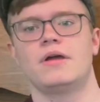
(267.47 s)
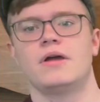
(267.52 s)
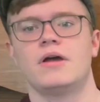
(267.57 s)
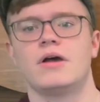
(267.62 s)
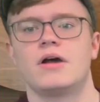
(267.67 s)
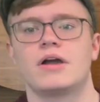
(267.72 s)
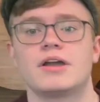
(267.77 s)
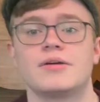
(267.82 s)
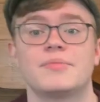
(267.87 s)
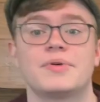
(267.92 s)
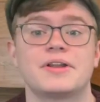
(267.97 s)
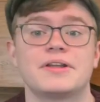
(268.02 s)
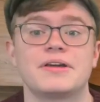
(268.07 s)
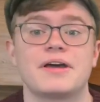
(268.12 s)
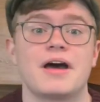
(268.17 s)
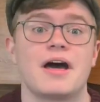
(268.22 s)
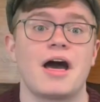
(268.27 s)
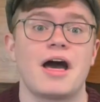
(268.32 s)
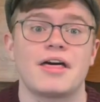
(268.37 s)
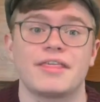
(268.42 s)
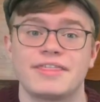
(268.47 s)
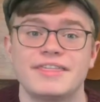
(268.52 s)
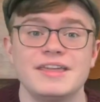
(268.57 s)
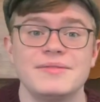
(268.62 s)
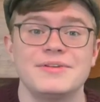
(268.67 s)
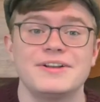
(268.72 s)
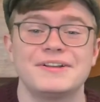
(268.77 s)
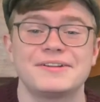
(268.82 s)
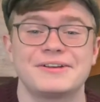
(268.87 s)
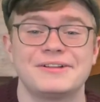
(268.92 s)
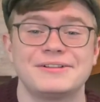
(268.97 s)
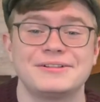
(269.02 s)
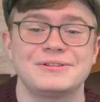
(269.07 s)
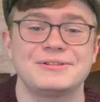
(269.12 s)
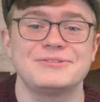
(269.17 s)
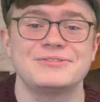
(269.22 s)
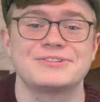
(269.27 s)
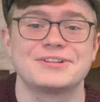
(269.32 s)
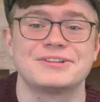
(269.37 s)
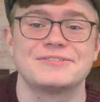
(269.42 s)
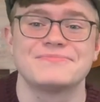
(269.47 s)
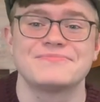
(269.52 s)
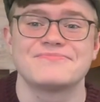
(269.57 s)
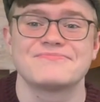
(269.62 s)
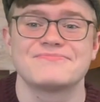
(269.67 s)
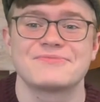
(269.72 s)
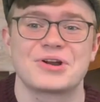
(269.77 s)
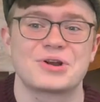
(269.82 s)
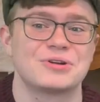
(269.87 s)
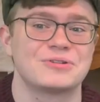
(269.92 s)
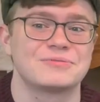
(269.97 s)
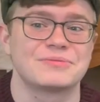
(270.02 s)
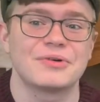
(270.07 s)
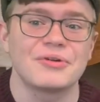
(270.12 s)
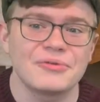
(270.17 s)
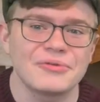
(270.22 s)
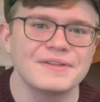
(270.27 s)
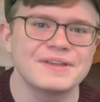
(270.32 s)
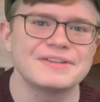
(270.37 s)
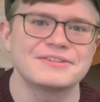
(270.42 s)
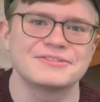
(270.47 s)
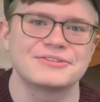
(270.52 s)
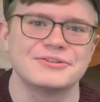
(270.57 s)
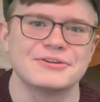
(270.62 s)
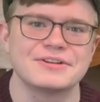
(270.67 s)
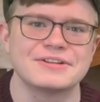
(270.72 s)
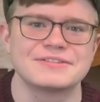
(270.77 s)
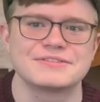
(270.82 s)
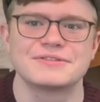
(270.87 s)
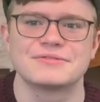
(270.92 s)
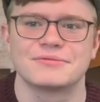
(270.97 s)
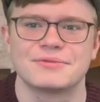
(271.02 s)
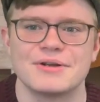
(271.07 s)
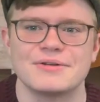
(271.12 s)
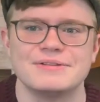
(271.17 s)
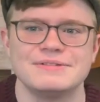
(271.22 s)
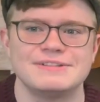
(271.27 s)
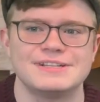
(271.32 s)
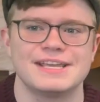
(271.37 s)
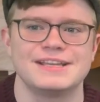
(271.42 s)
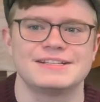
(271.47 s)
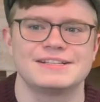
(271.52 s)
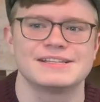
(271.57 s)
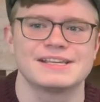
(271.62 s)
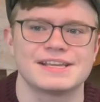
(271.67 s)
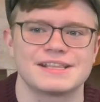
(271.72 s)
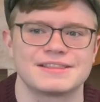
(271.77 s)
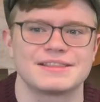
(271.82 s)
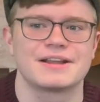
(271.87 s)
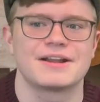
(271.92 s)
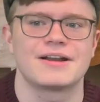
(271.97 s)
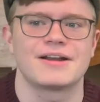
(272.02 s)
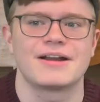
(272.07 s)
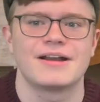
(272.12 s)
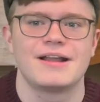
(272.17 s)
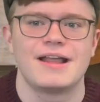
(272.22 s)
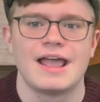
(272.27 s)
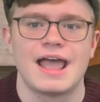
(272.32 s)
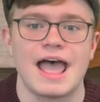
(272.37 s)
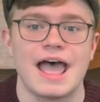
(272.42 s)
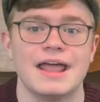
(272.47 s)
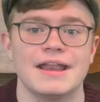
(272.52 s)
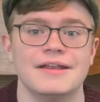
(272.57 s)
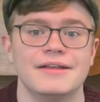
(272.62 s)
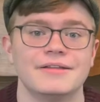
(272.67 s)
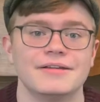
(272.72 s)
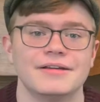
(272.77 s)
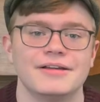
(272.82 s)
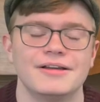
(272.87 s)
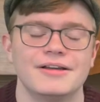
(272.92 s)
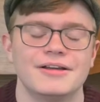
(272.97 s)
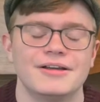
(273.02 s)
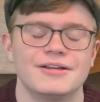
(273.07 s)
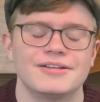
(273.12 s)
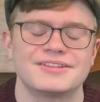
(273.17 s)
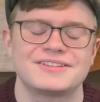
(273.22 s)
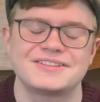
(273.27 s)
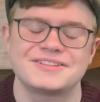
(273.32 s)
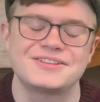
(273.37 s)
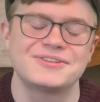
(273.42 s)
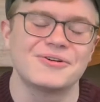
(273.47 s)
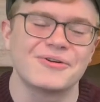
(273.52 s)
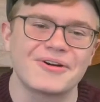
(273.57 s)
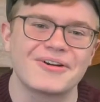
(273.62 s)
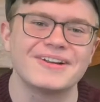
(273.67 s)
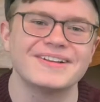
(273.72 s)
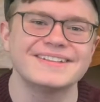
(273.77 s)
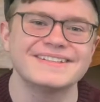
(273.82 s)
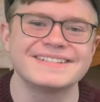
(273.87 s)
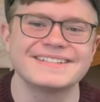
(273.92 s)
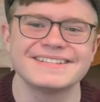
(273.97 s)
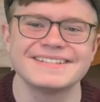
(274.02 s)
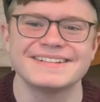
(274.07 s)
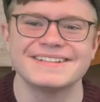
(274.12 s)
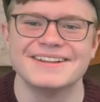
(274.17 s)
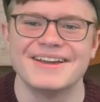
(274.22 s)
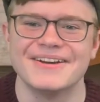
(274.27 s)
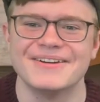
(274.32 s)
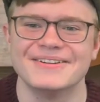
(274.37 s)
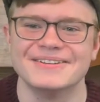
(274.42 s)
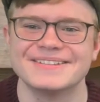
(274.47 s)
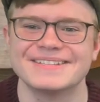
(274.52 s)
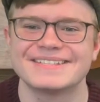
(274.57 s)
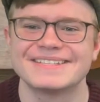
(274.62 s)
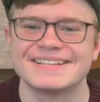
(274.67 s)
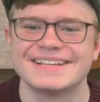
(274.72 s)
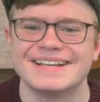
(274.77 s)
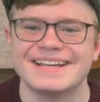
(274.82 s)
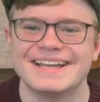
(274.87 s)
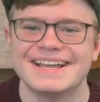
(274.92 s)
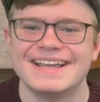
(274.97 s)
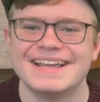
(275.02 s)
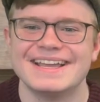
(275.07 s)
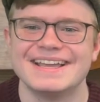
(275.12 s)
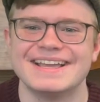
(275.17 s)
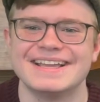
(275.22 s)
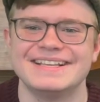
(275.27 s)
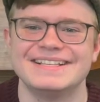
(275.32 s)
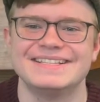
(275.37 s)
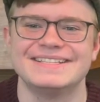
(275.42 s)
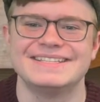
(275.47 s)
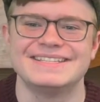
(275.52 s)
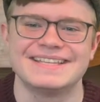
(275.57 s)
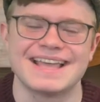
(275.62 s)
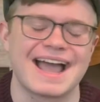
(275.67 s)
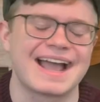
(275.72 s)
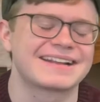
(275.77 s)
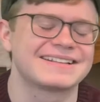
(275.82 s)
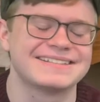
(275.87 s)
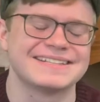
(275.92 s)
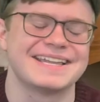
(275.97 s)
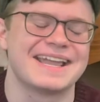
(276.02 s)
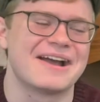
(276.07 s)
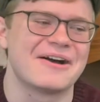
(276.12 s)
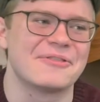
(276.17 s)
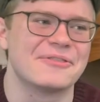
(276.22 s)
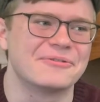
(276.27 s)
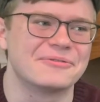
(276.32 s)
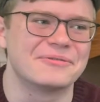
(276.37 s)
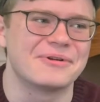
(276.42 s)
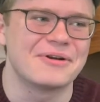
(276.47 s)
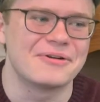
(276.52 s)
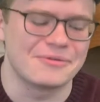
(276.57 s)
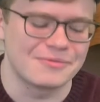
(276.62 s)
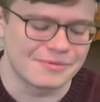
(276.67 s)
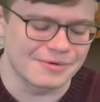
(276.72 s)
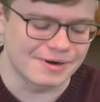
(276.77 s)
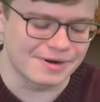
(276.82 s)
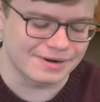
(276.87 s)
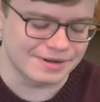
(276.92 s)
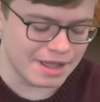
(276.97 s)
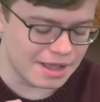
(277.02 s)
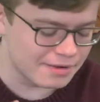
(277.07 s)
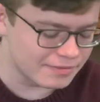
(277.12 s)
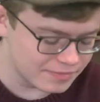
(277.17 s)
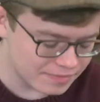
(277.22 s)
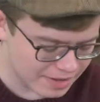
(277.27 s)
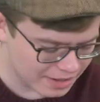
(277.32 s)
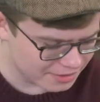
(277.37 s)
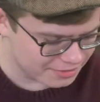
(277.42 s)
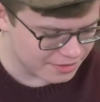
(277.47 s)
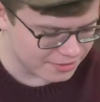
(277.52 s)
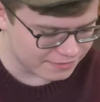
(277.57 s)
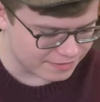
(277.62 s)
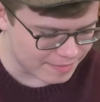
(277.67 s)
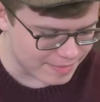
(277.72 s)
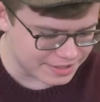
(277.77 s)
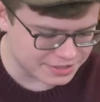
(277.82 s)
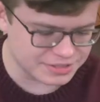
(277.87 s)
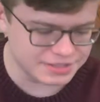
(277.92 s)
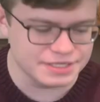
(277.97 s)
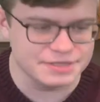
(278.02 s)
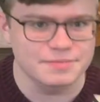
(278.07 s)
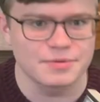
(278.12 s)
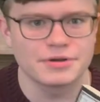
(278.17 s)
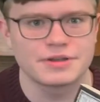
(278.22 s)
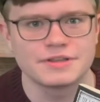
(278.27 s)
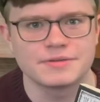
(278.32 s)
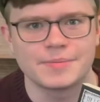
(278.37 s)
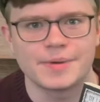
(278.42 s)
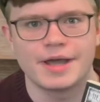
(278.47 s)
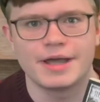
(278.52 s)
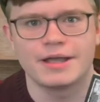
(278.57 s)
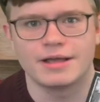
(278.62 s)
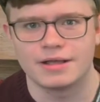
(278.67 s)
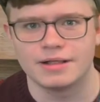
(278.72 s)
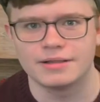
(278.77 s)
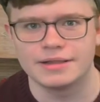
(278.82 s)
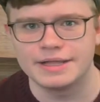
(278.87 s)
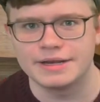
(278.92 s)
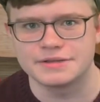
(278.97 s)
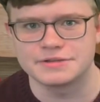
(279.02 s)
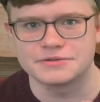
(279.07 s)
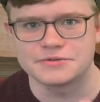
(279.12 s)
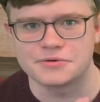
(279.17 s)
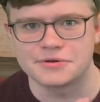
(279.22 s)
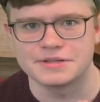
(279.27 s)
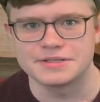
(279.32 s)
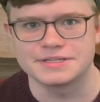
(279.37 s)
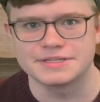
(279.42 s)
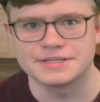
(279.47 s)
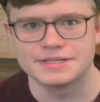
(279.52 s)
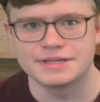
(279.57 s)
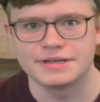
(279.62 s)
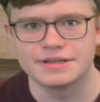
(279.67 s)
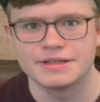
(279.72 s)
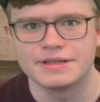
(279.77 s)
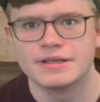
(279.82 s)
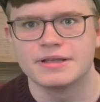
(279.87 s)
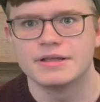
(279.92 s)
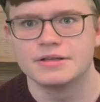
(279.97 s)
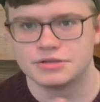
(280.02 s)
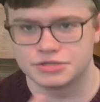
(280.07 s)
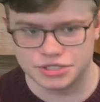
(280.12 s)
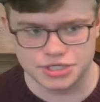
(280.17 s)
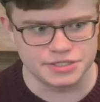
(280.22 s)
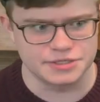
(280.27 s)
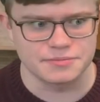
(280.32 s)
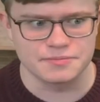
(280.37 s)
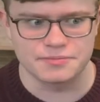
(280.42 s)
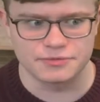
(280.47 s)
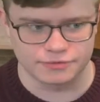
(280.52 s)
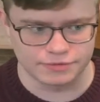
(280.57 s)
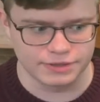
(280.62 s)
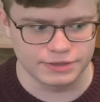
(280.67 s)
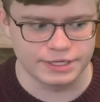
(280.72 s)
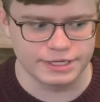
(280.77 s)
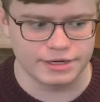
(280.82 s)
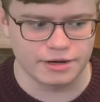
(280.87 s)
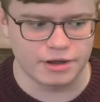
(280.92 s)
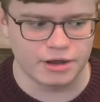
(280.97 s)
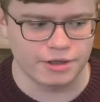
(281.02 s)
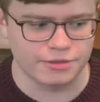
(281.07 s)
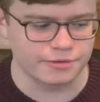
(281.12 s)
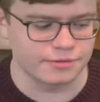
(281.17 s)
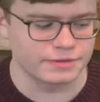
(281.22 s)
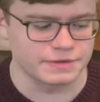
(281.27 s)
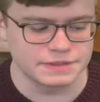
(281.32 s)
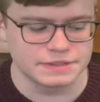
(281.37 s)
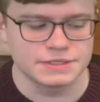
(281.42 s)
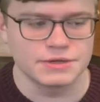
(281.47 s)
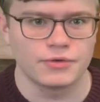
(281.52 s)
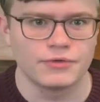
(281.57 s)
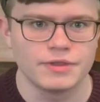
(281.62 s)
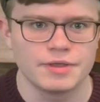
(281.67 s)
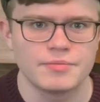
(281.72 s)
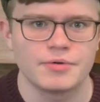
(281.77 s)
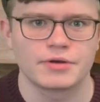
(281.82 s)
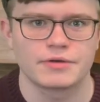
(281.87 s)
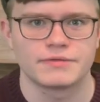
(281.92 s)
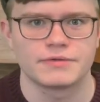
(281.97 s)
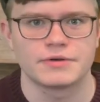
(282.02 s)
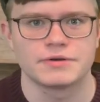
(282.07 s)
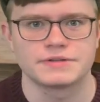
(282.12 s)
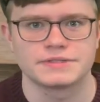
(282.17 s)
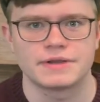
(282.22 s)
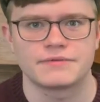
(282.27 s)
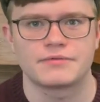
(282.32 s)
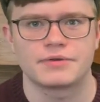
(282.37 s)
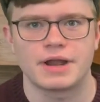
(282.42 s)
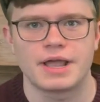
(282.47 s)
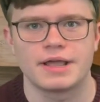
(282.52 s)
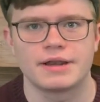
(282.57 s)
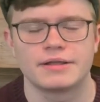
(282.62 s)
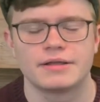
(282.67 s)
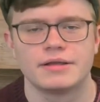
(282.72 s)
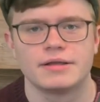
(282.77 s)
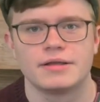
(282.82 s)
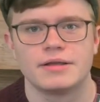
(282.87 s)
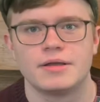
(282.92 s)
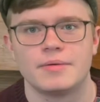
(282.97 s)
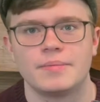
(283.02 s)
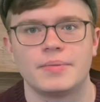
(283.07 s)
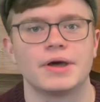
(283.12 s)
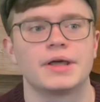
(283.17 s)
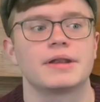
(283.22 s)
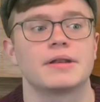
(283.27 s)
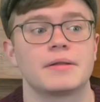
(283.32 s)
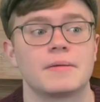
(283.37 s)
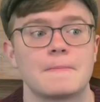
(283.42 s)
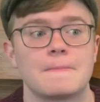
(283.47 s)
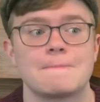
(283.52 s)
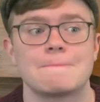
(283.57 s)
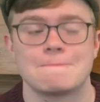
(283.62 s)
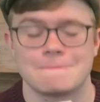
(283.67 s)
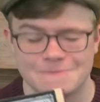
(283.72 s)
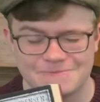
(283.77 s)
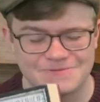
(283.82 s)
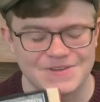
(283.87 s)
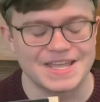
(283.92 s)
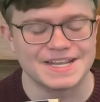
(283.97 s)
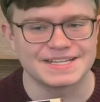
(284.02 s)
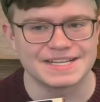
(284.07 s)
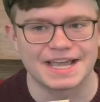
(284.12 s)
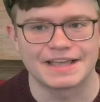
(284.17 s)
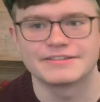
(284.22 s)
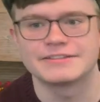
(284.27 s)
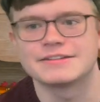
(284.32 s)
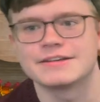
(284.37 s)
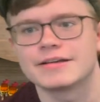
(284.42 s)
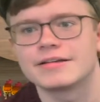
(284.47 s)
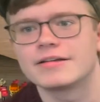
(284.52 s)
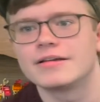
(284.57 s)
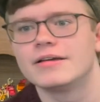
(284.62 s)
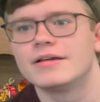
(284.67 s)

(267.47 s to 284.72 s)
Okay, but a theme and a conclusion are only as good as the road you take to get there. And Sorenson knows exactly how the road works. I don't know if I mentioned, this book is by Helena Sorenson. She's a brilliant author. This is the only book of hers I've read, but fantastic.